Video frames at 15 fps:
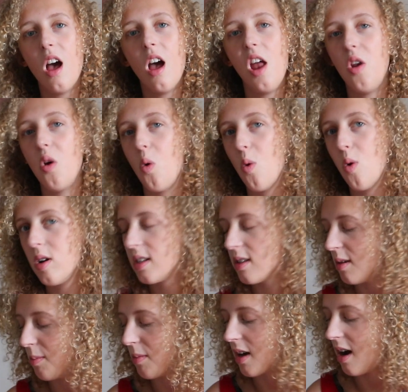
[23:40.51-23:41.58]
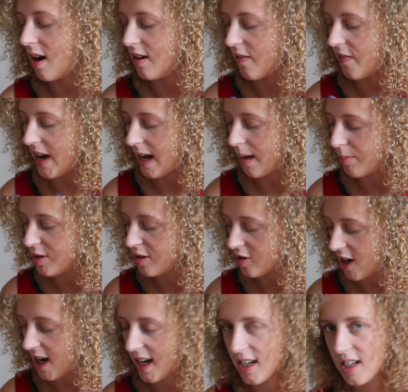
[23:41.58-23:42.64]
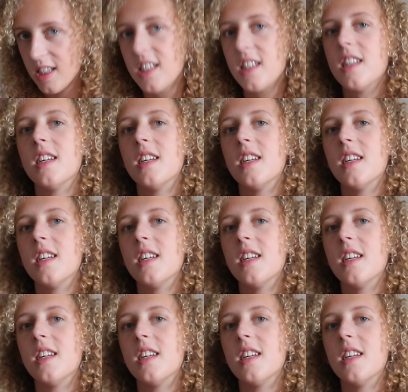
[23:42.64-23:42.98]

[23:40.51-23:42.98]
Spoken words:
an awesome kind of abstract